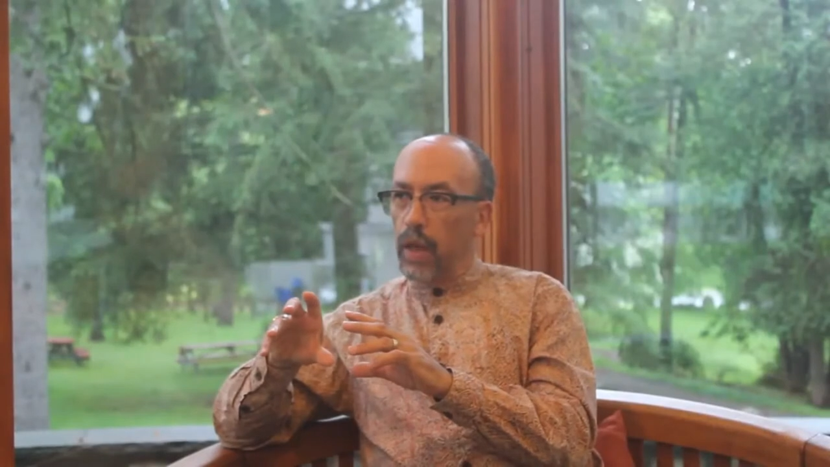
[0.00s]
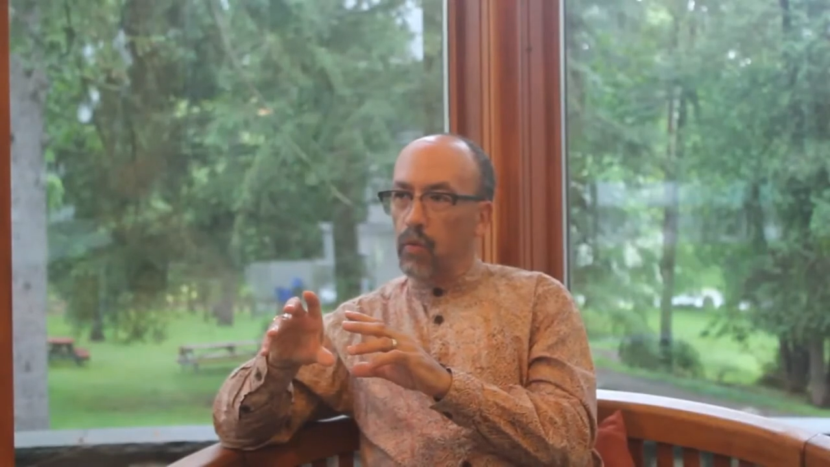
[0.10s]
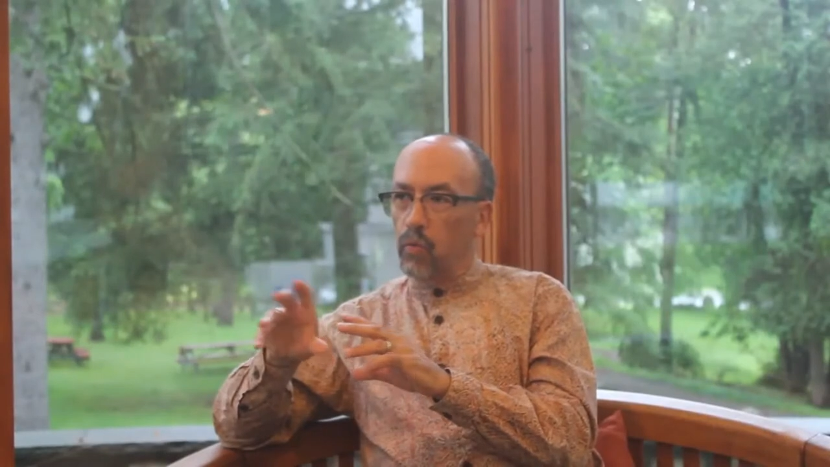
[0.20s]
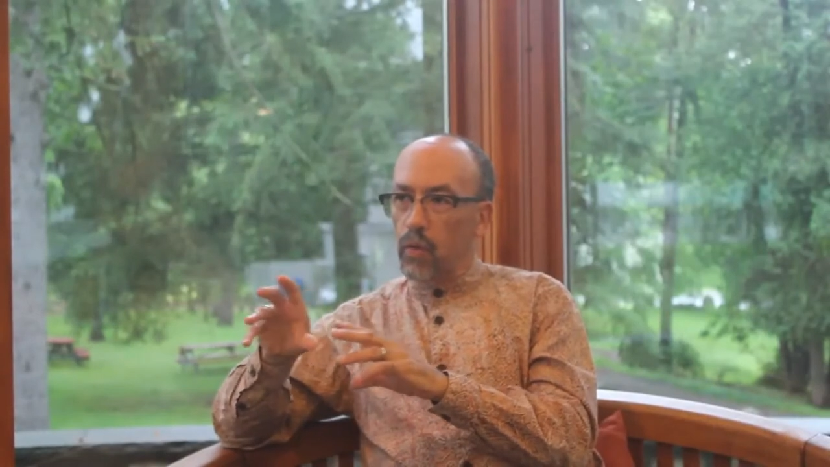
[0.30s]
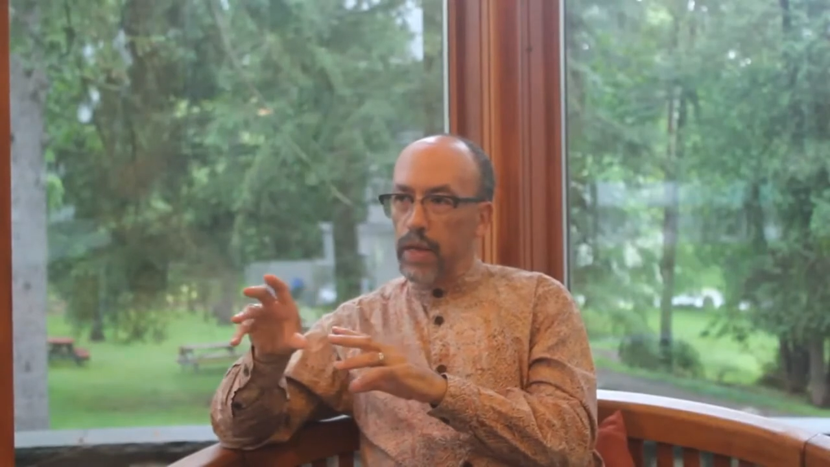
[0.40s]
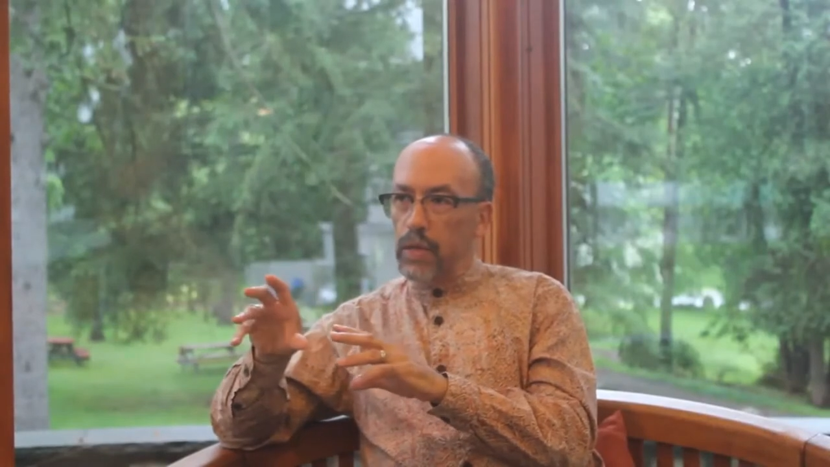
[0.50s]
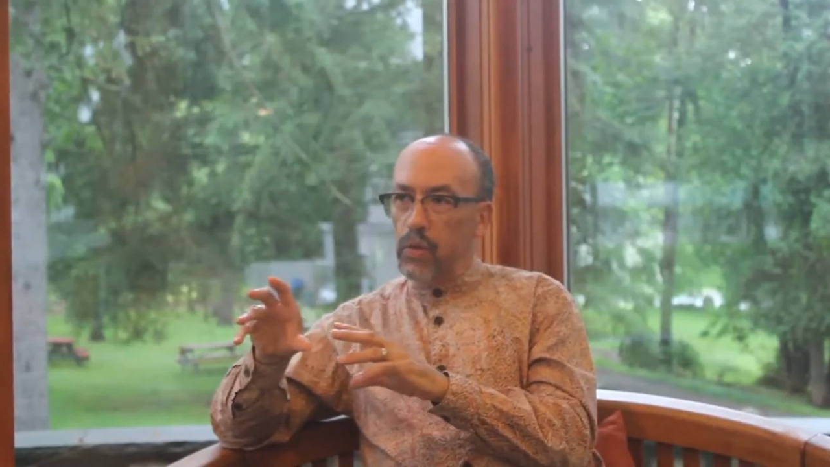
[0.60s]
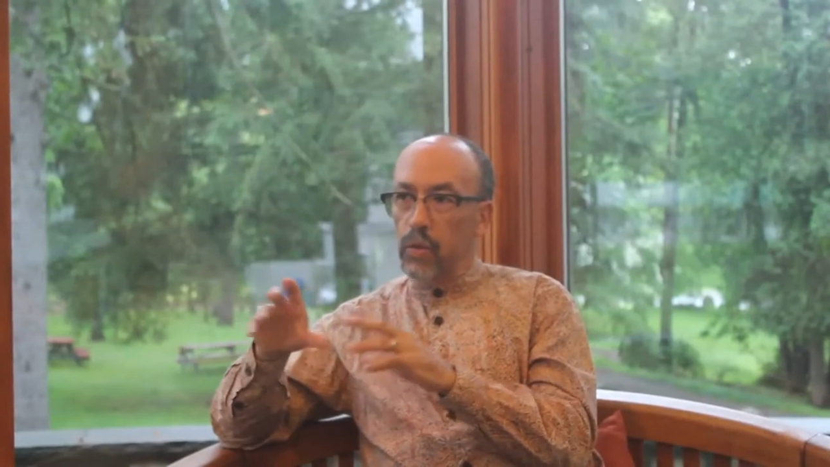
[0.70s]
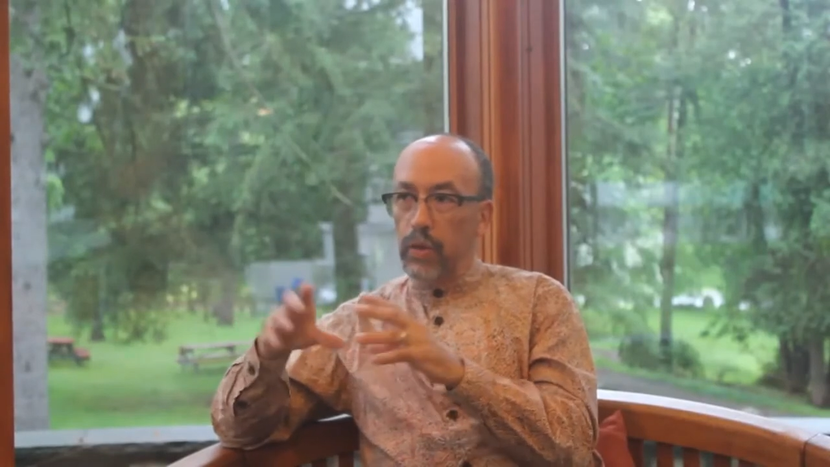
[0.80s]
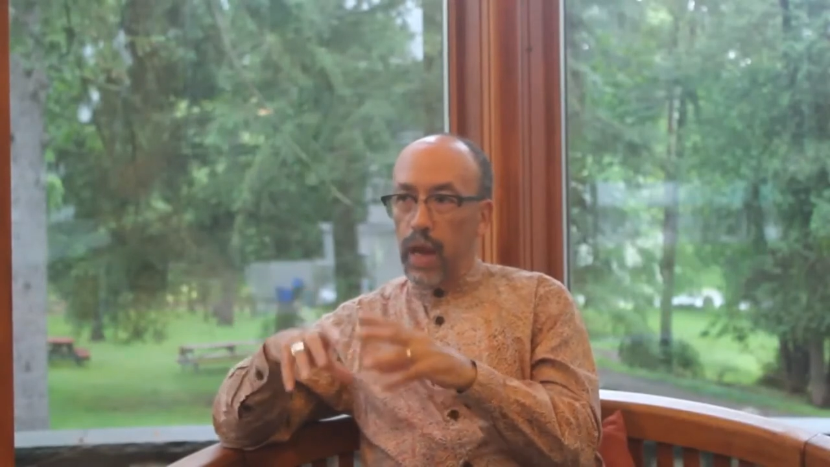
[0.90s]
that
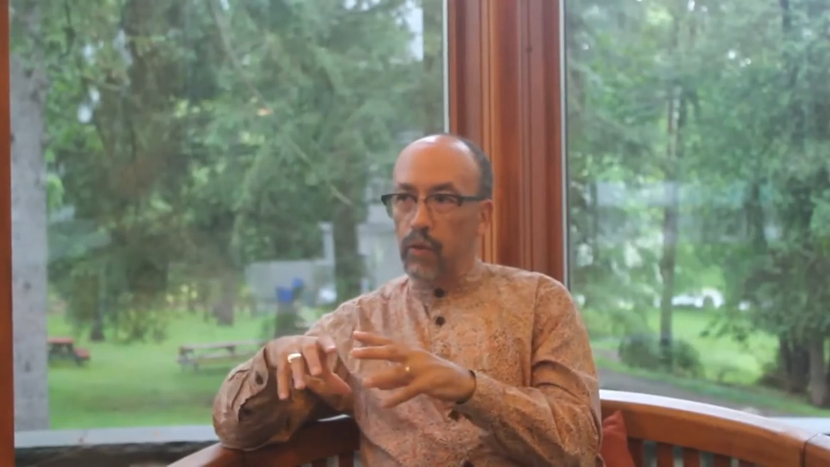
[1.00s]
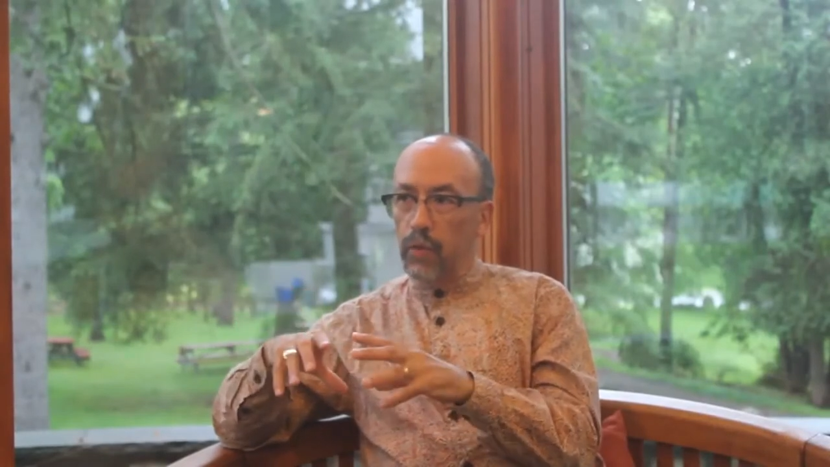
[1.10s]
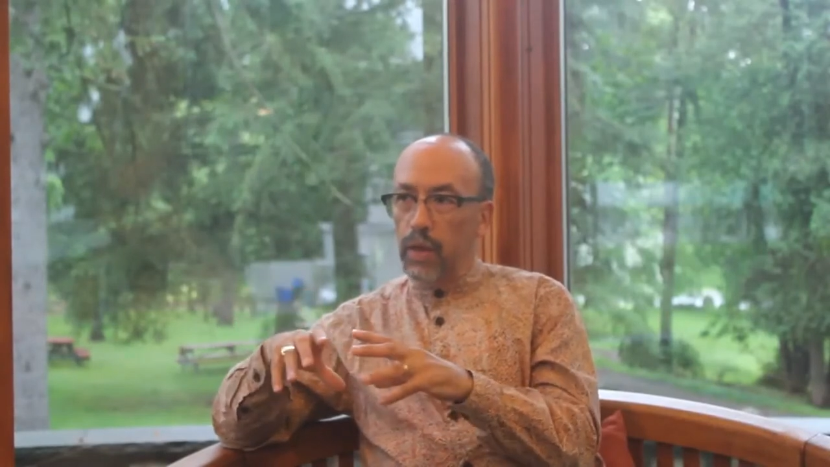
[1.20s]
race or the